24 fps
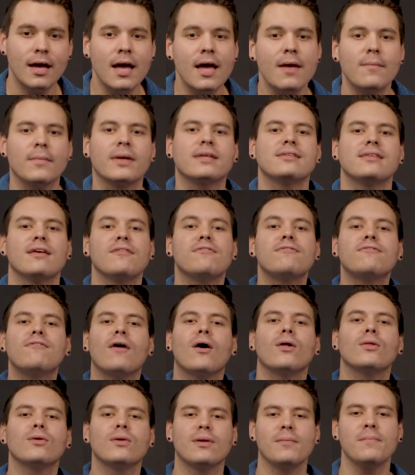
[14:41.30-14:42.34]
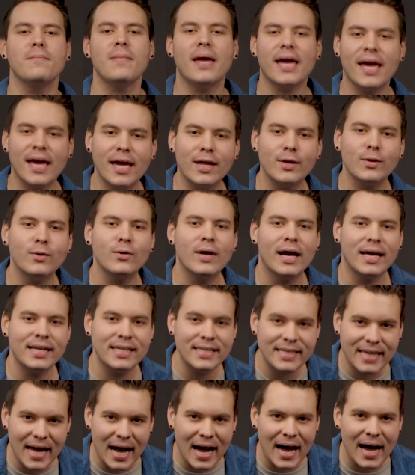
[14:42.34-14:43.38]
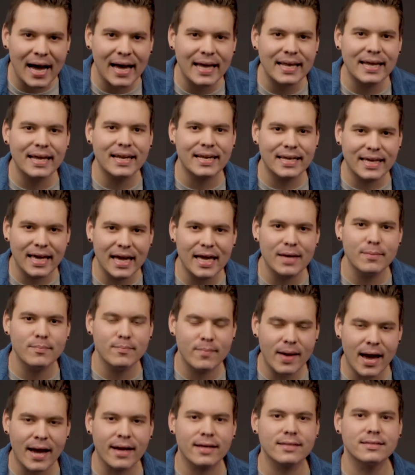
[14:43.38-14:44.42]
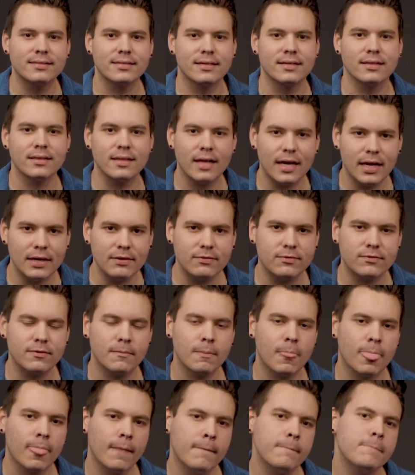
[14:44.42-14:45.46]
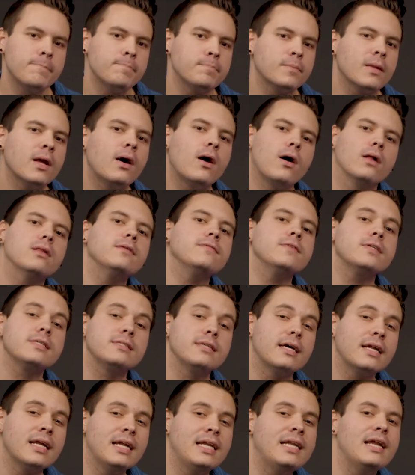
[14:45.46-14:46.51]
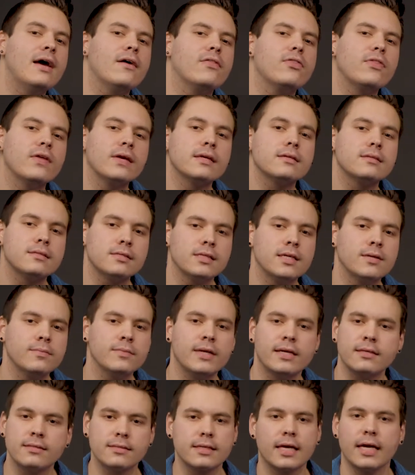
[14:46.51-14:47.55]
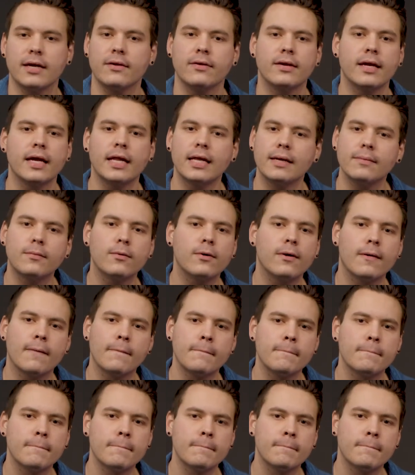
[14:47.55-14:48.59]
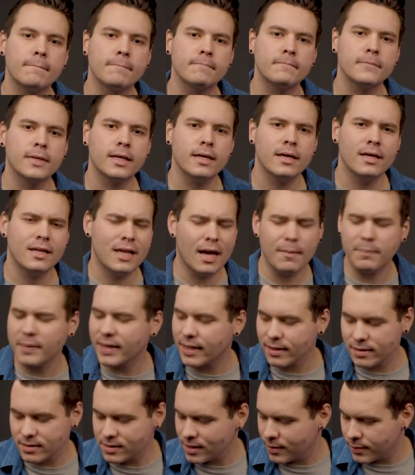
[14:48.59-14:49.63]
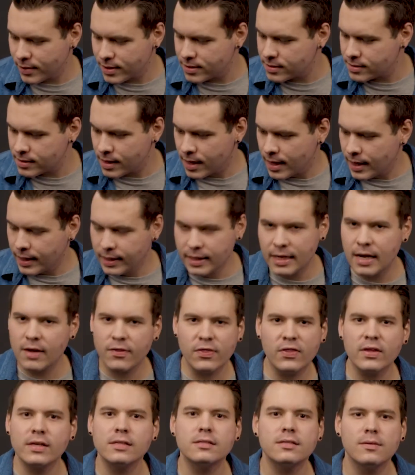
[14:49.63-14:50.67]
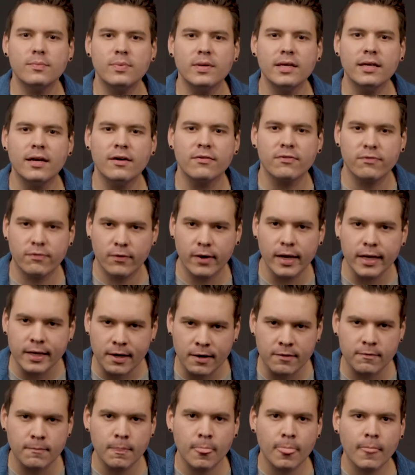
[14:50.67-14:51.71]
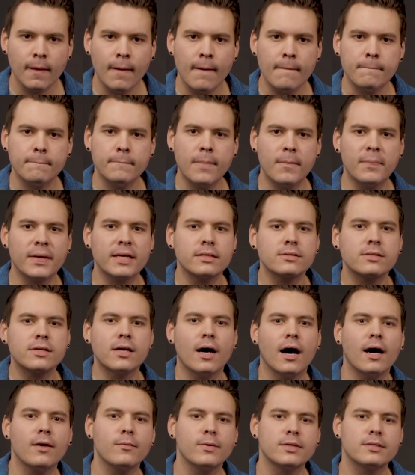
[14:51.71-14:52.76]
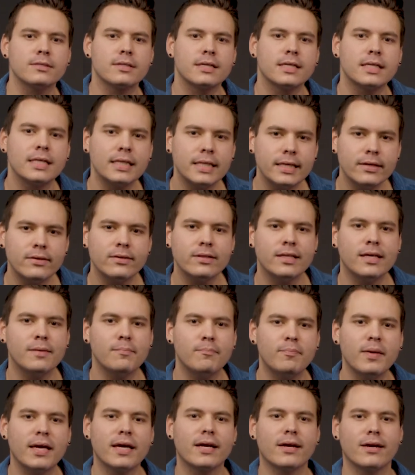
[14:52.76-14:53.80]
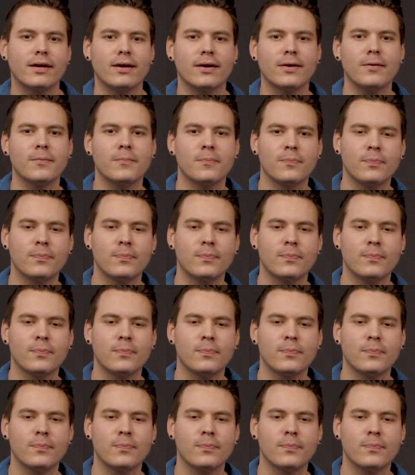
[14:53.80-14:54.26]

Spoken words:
because they followed a man who had died and came back to life. All of a sudden, nothing seemed as scary anymore. Not because there was nothing to be afraid of, but because God was clearly bigger